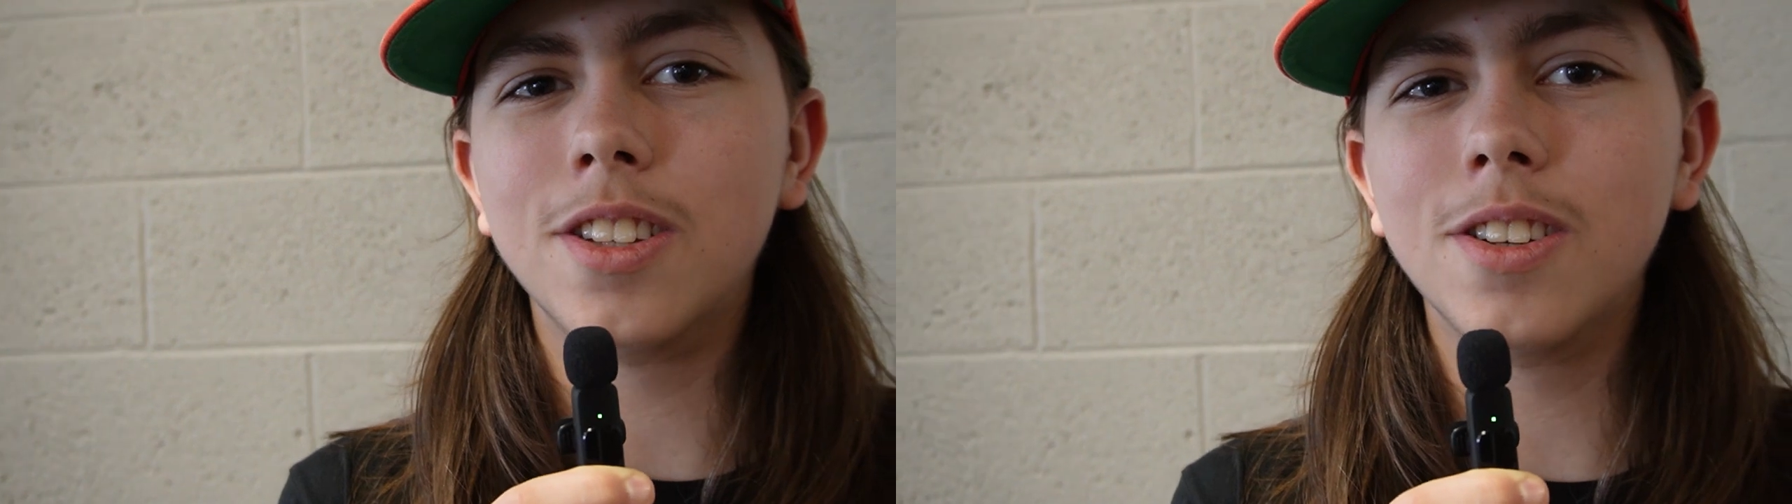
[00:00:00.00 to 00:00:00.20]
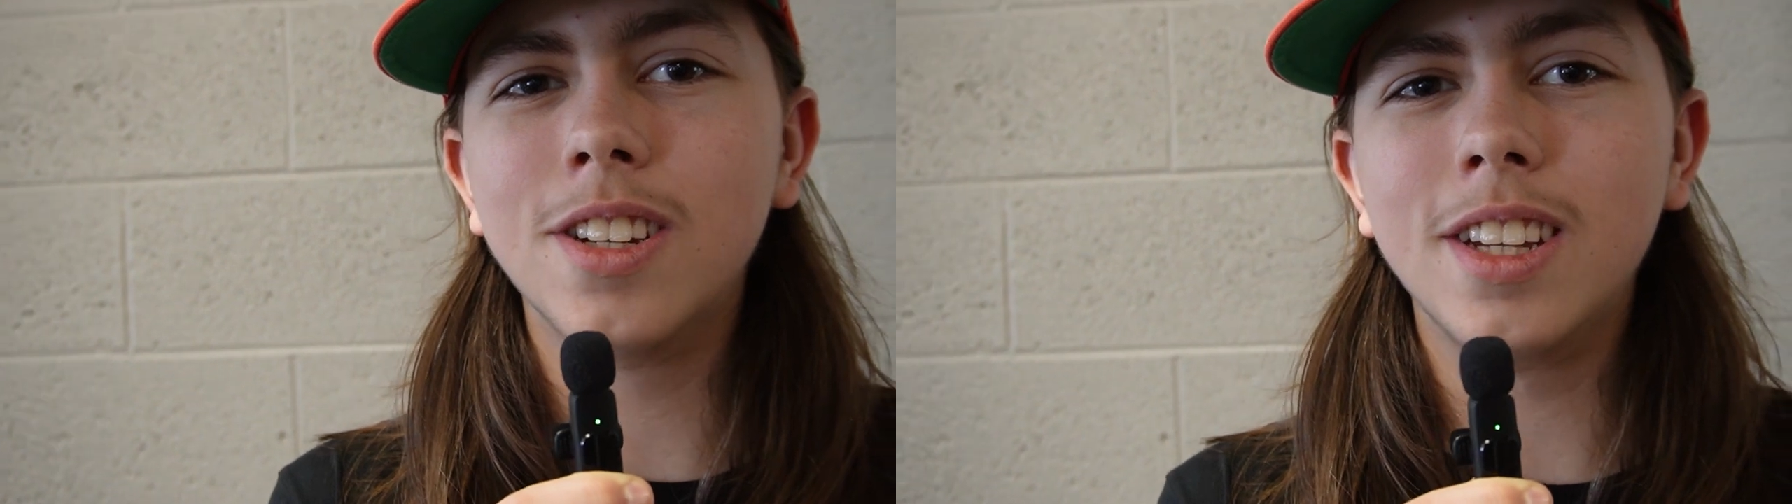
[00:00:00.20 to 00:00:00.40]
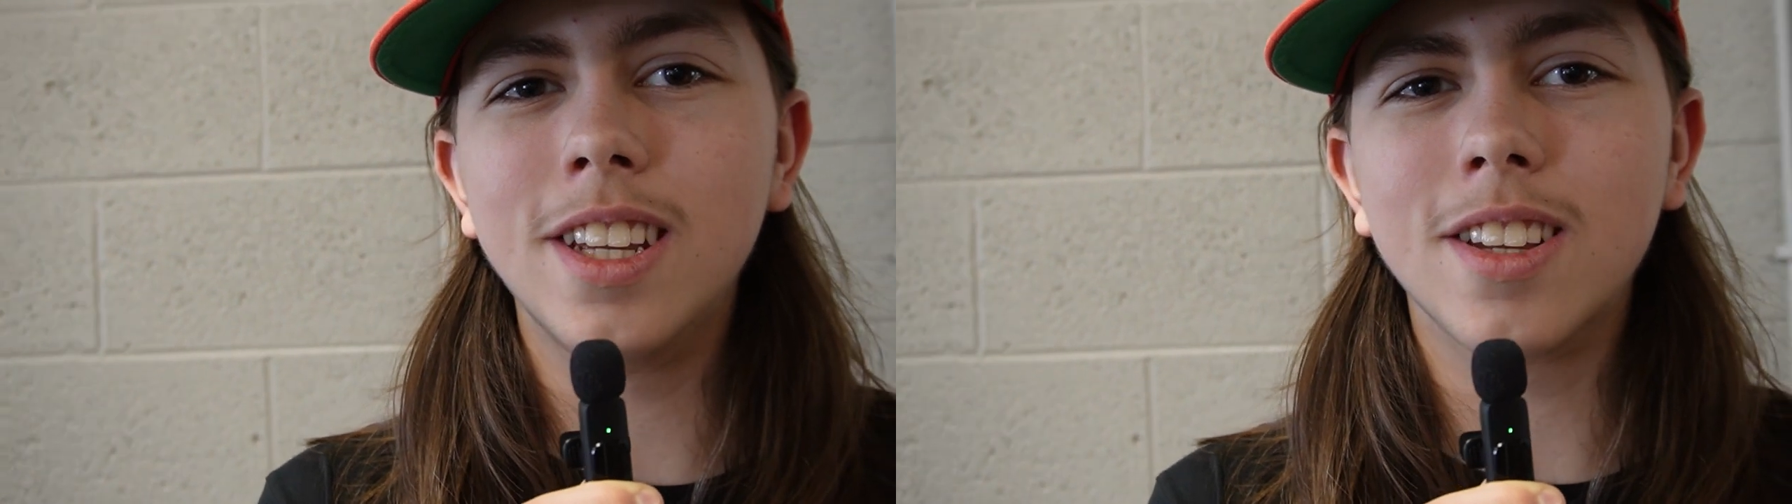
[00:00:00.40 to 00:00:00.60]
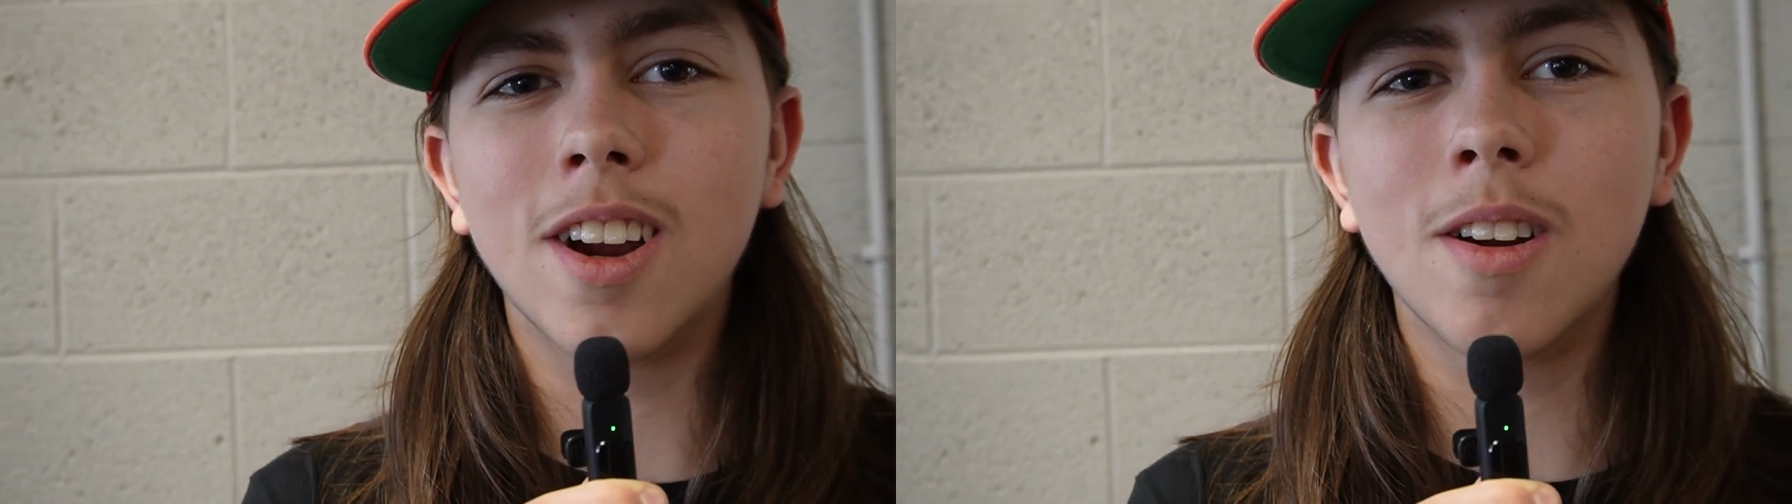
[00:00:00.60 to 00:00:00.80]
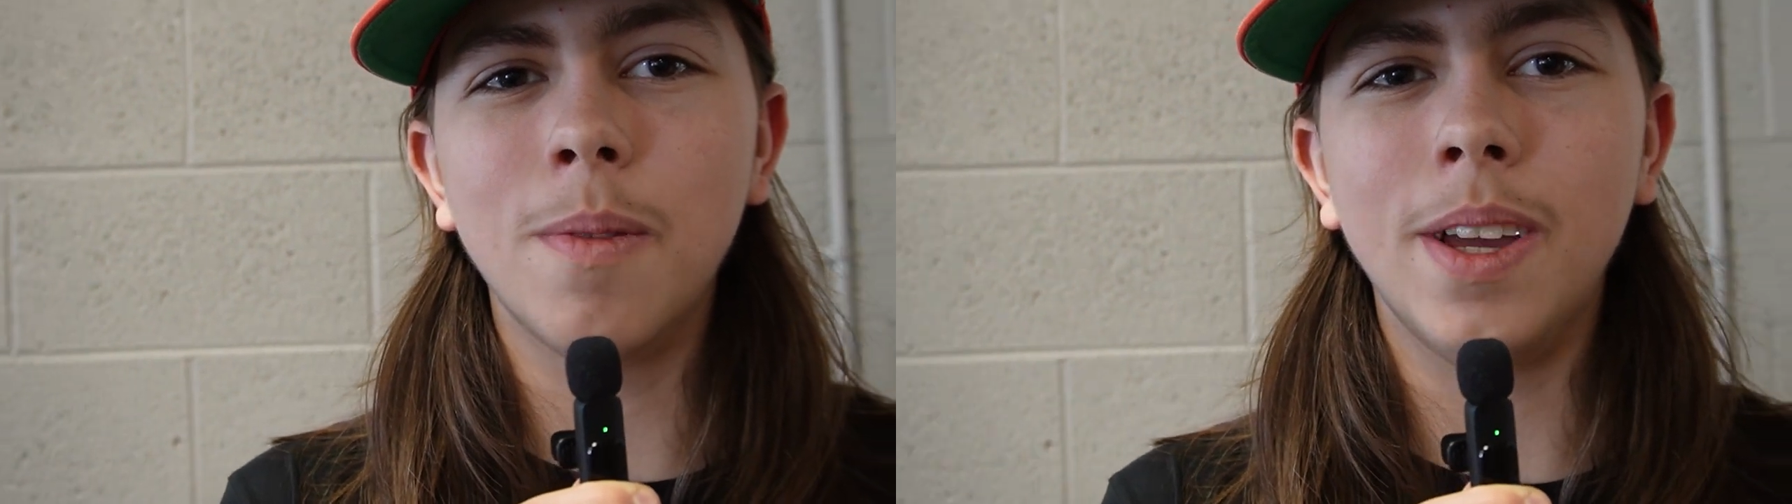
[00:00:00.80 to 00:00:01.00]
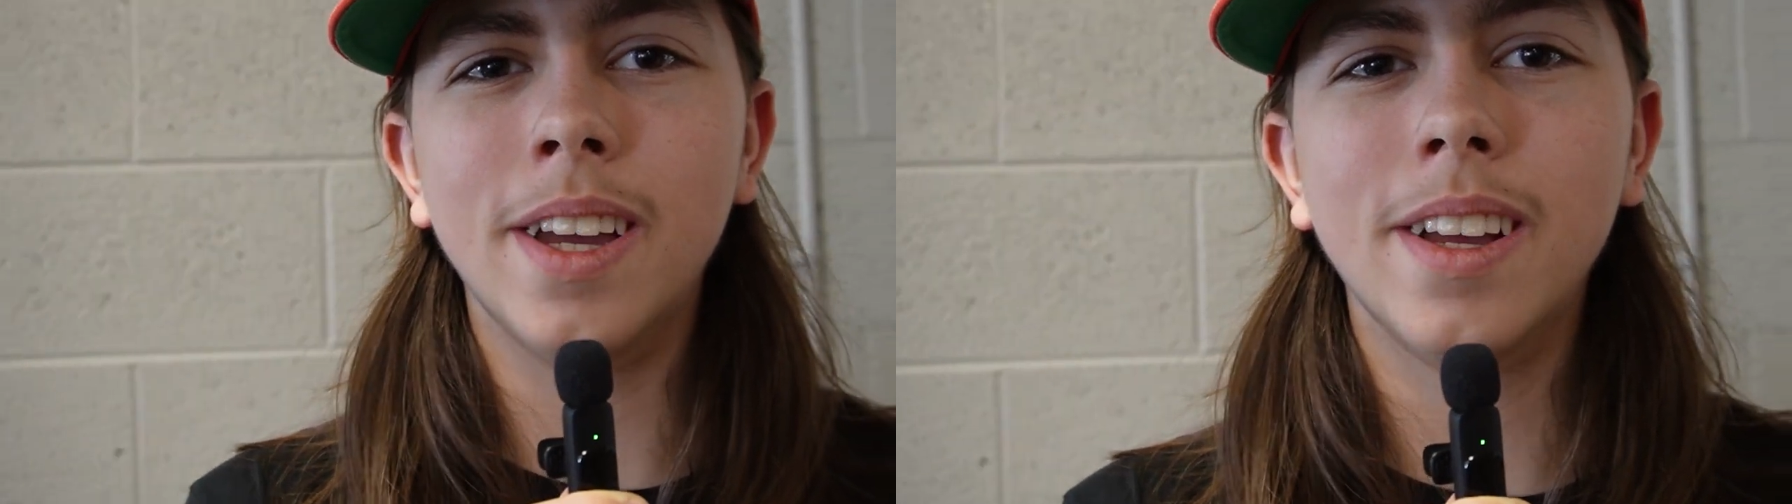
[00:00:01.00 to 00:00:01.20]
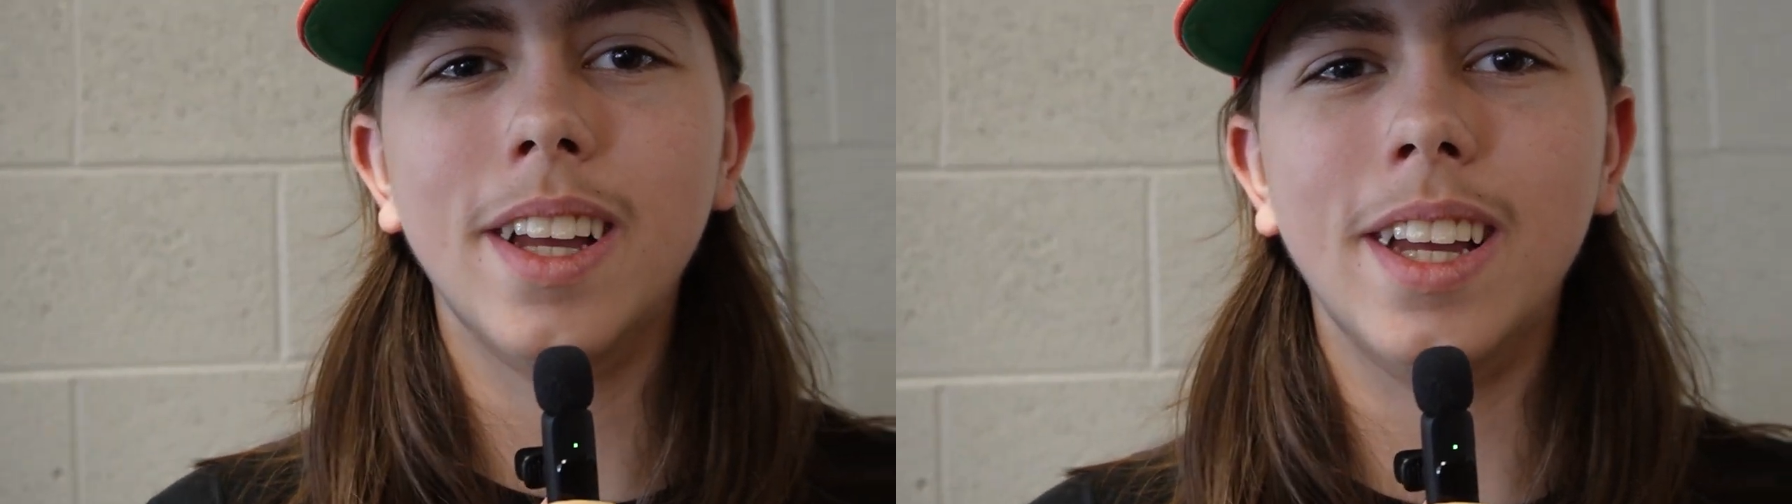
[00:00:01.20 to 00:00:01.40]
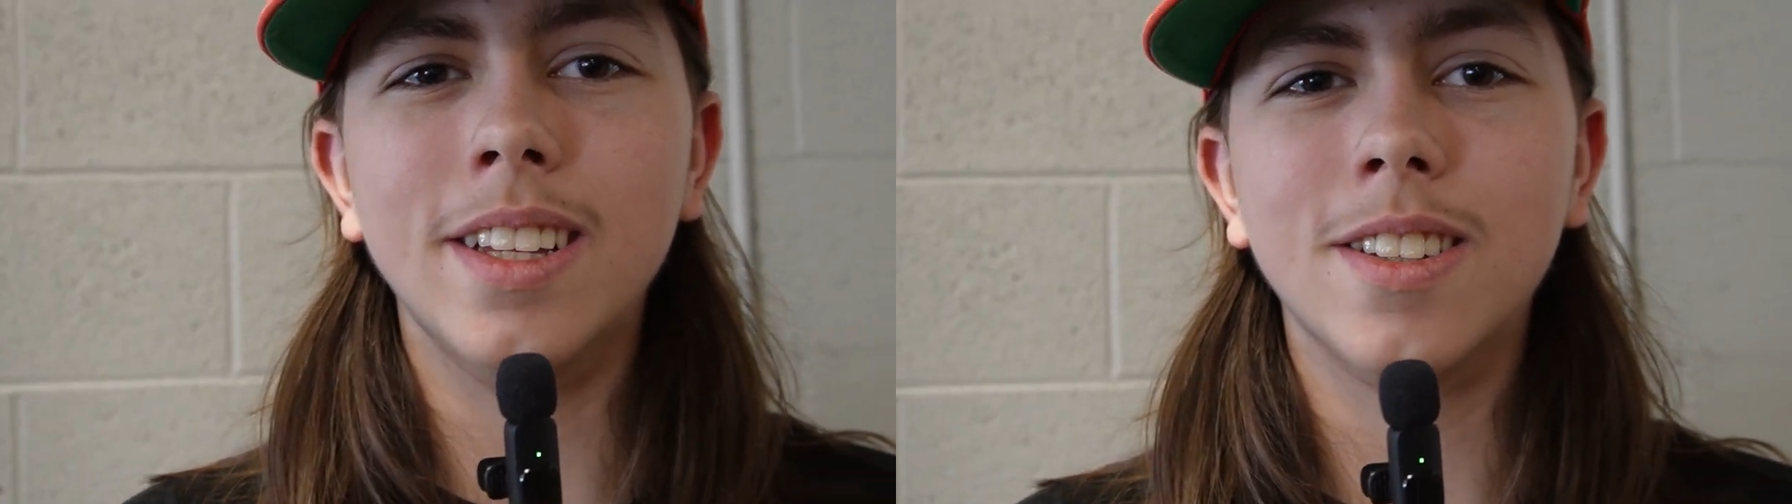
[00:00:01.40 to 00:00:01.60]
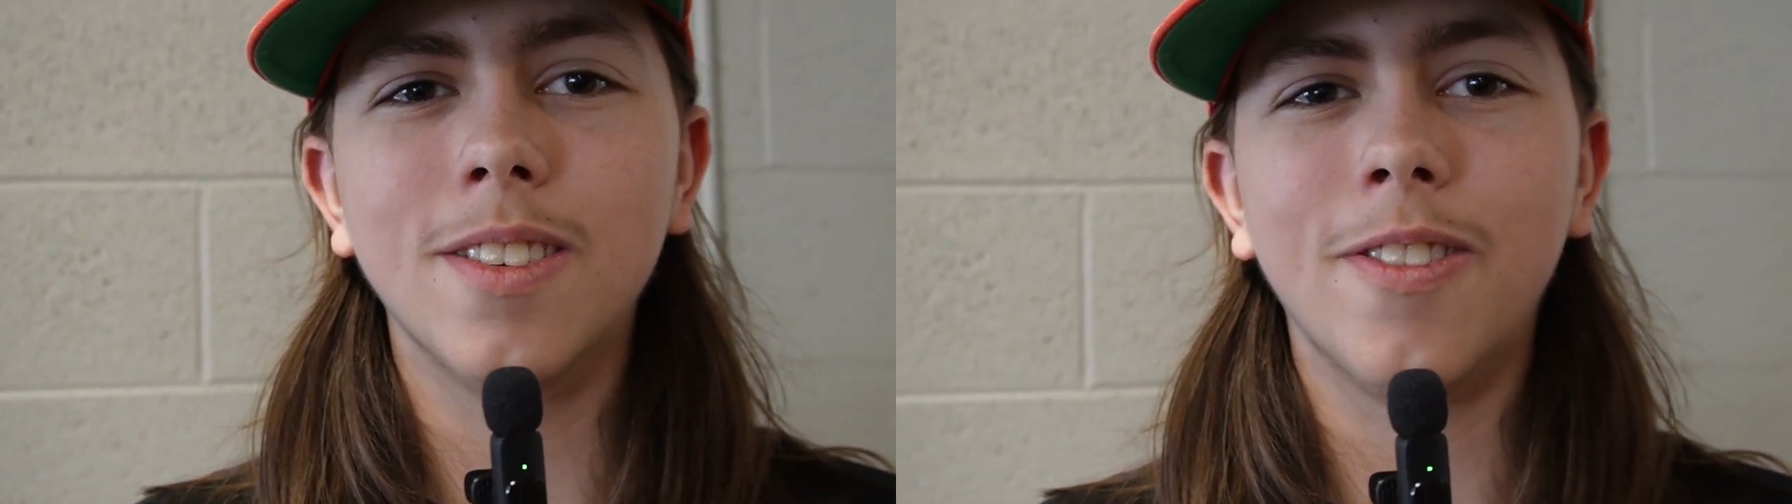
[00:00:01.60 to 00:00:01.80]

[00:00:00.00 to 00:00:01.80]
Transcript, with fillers: Sudanese army is